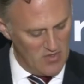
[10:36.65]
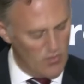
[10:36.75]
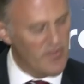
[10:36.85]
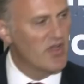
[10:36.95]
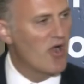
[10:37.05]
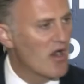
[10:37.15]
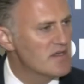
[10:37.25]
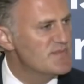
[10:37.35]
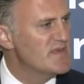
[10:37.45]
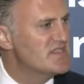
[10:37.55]
Would the
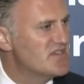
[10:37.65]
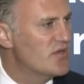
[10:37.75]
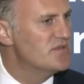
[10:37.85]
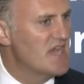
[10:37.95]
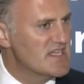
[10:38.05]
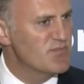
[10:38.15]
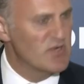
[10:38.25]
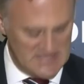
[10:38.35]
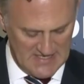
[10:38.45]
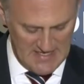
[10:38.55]
Guards be so
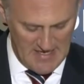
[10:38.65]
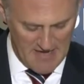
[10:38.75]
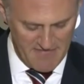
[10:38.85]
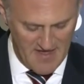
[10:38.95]
desperate to get off